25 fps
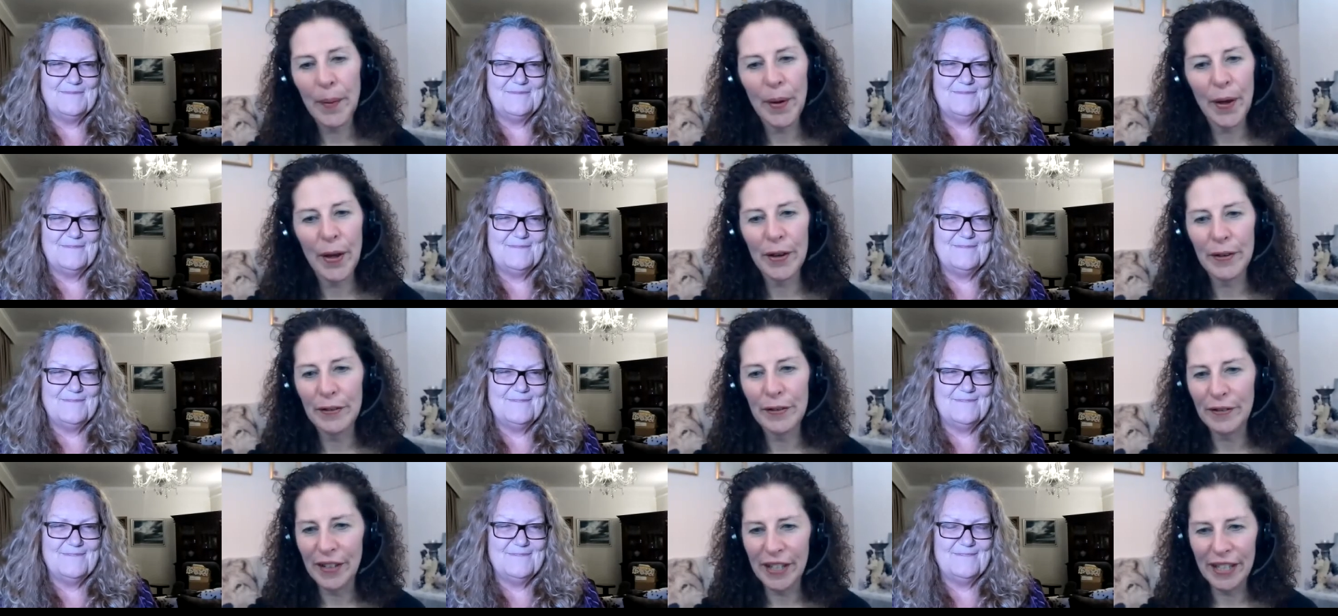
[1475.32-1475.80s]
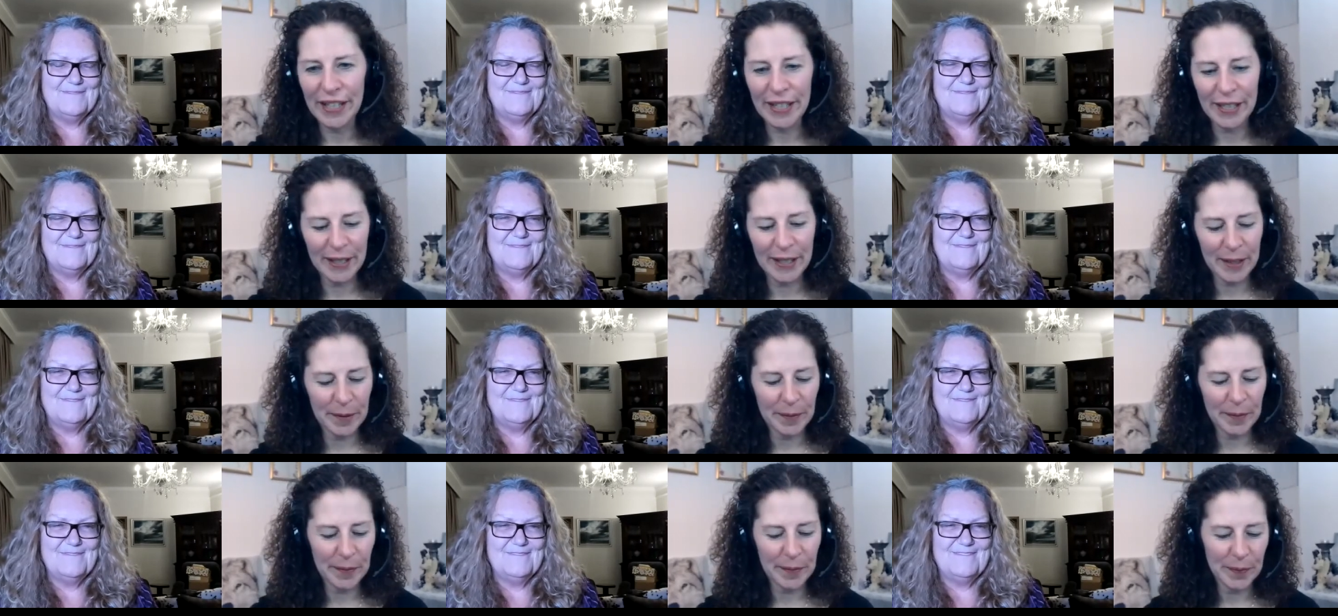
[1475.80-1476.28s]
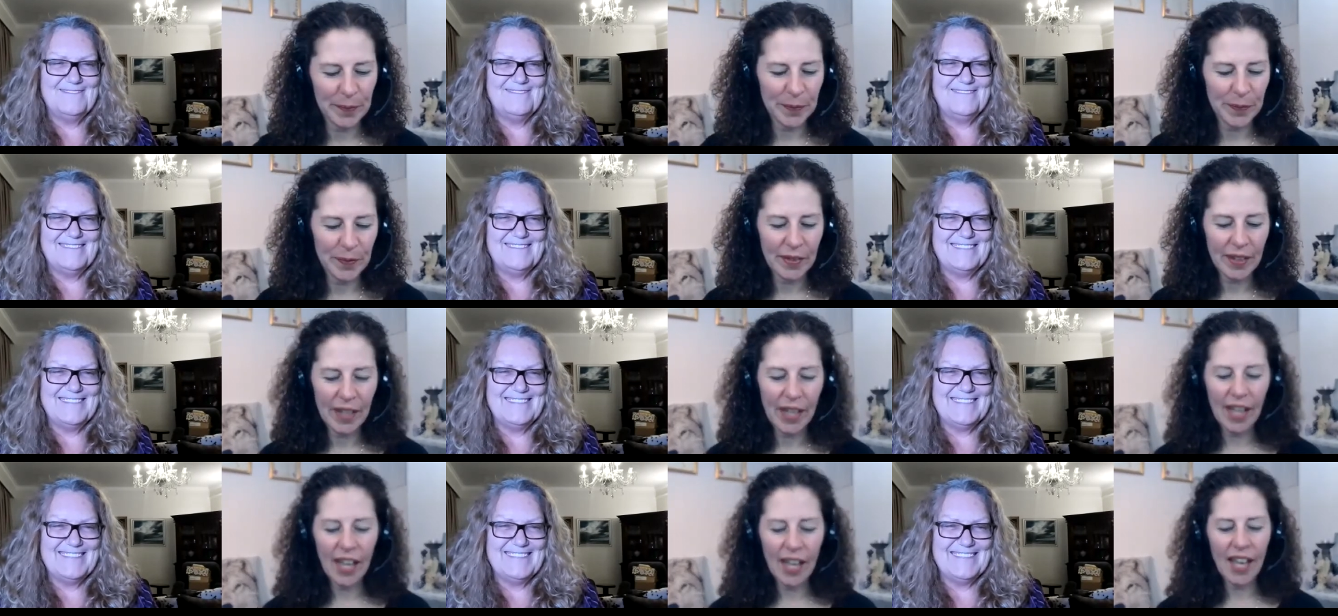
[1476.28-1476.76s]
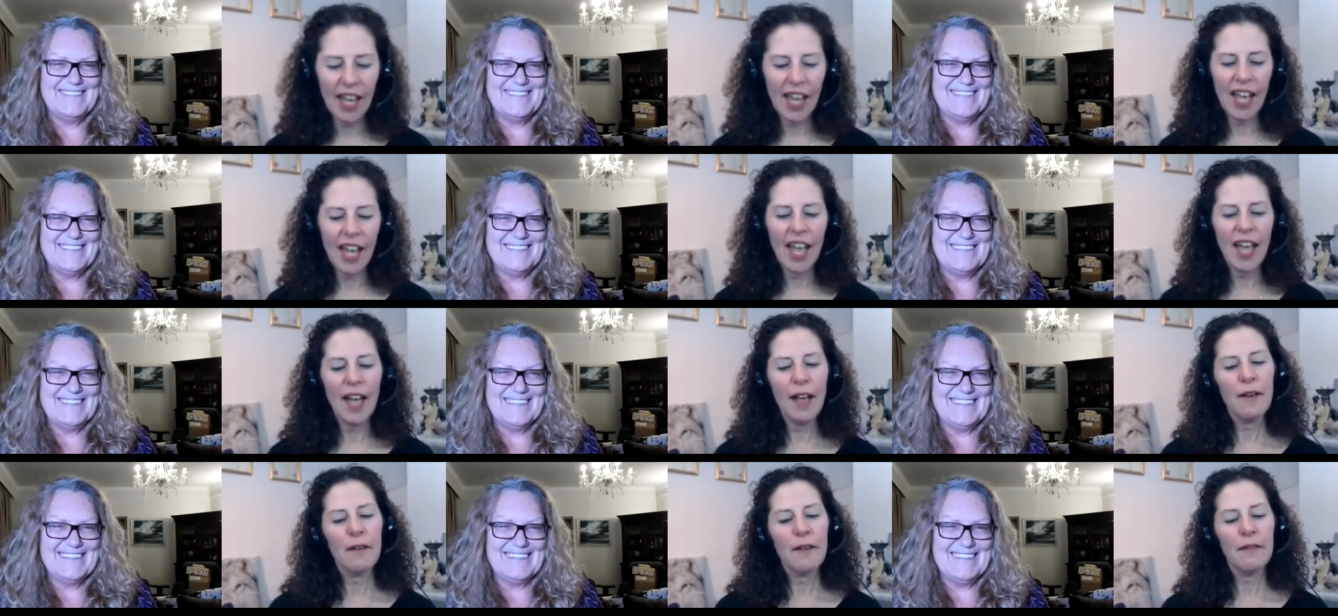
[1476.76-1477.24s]
Speaker 1: perfect.
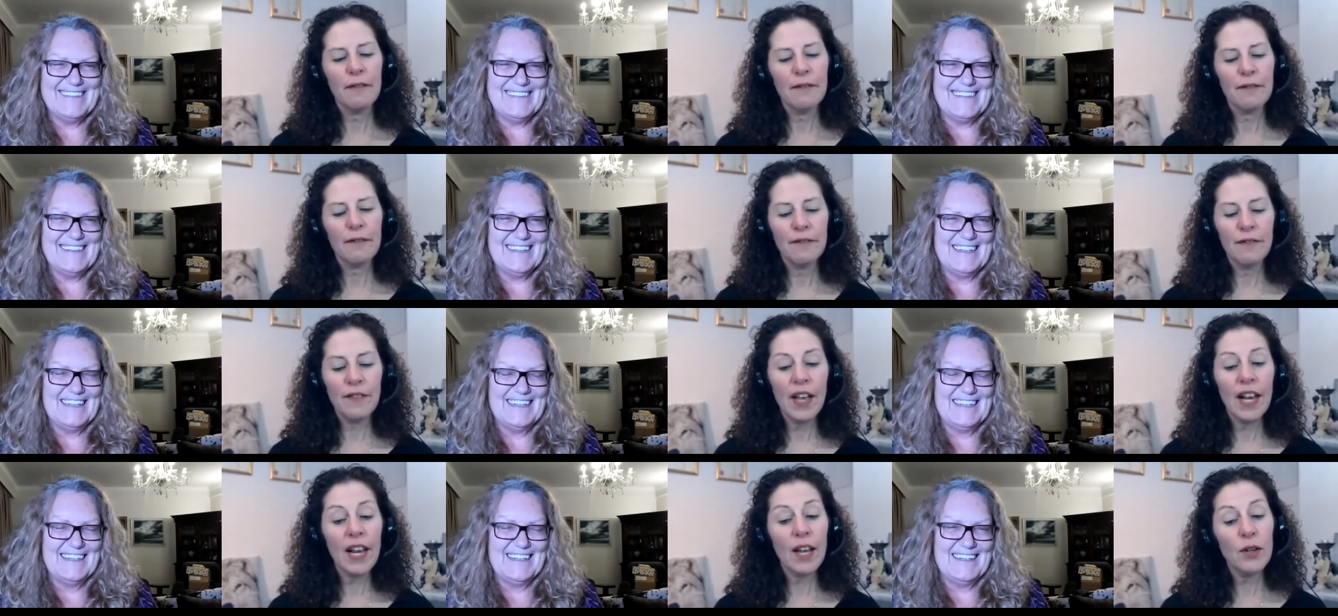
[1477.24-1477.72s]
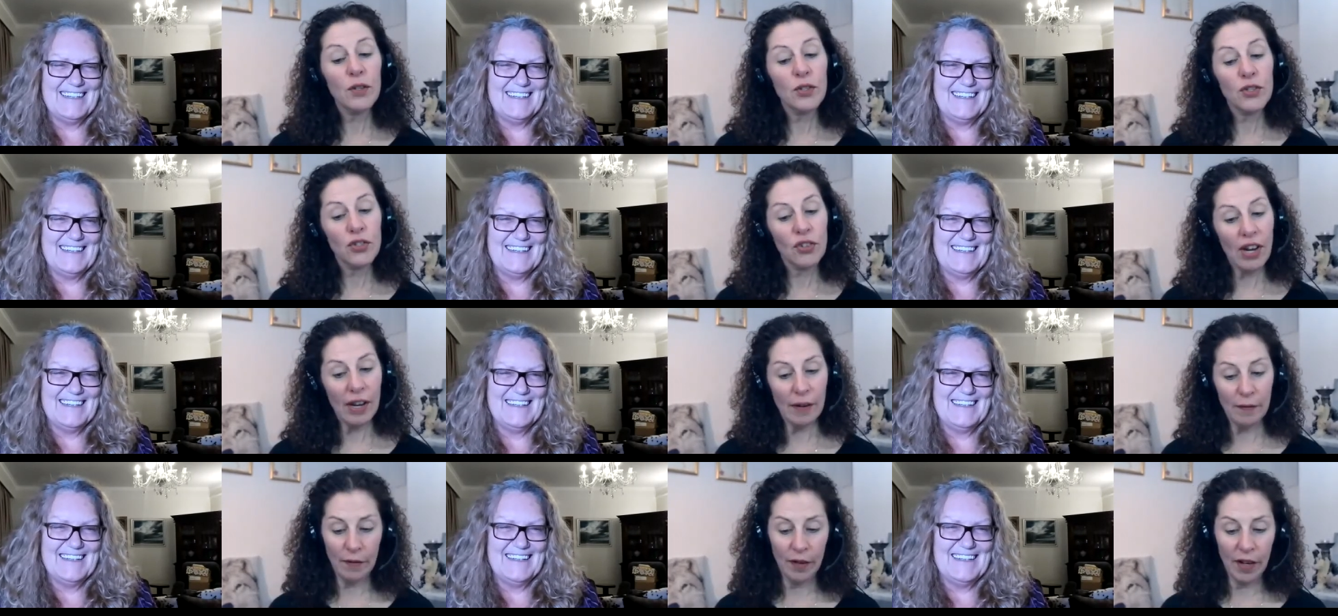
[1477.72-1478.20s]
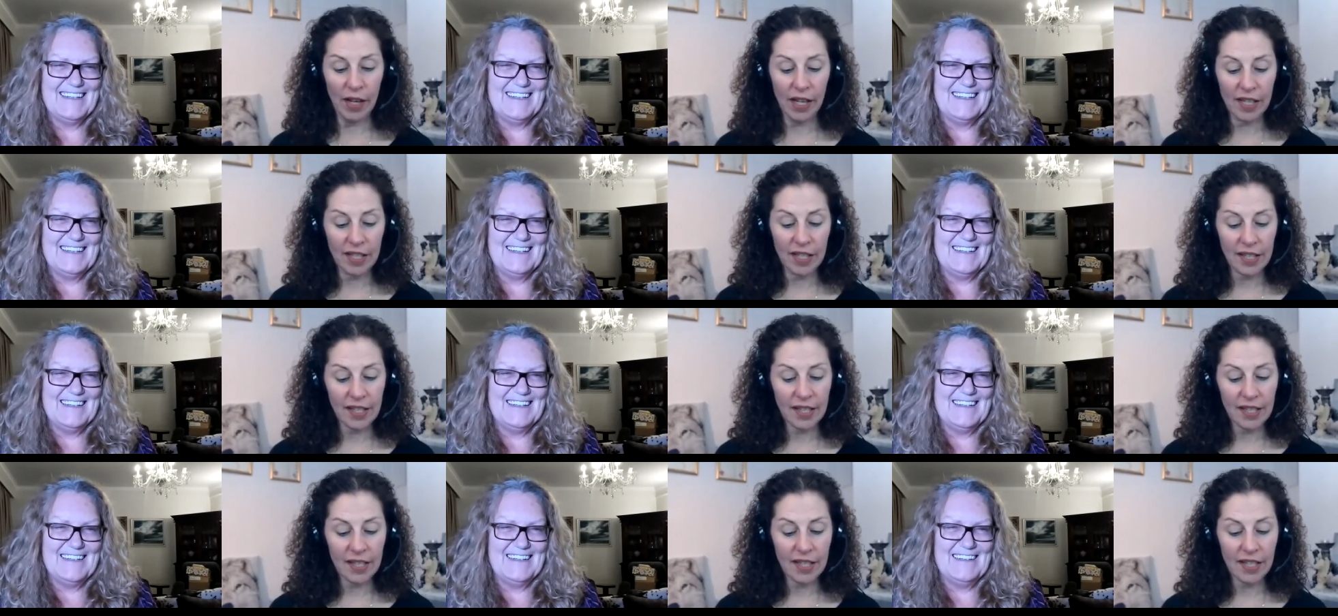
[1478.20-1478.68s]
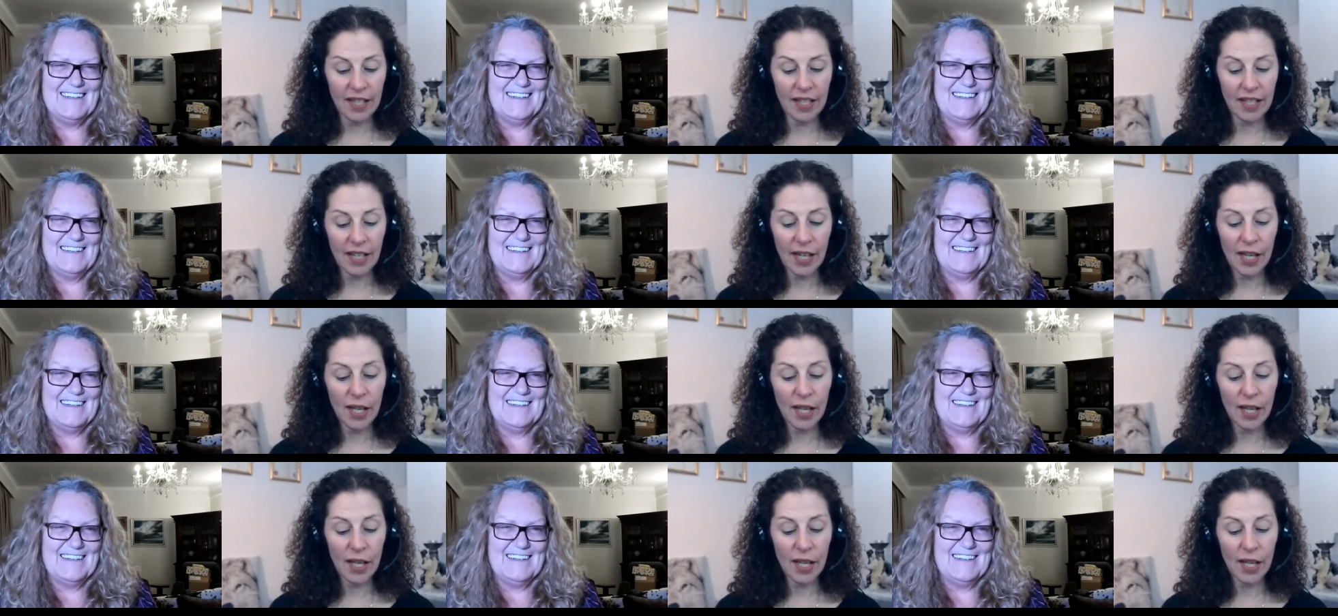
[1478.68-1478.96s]
Fellow travellers,